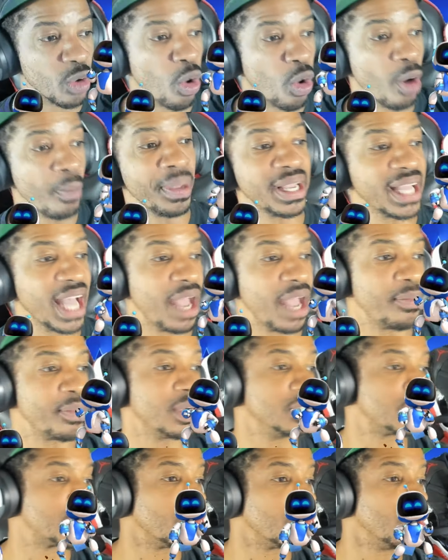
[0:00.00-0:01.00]
won't be gaming
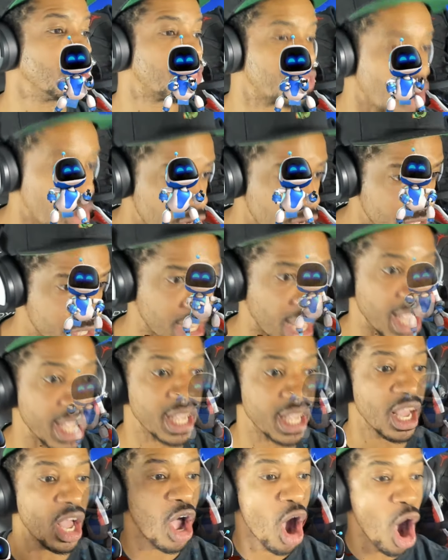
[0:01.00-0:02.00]
until
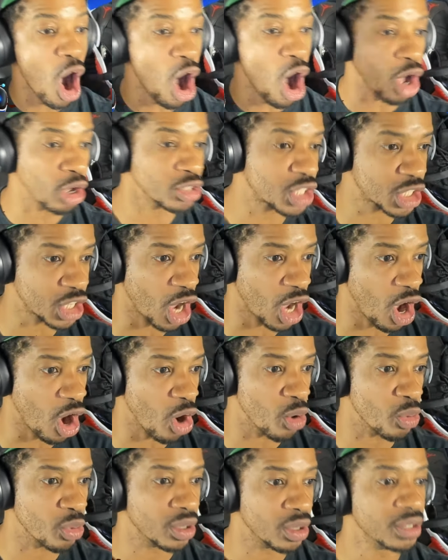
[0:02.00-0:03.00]
Thursday.
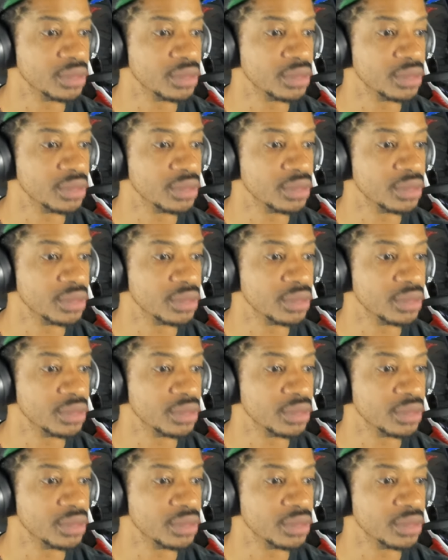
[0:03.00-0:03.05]
Also,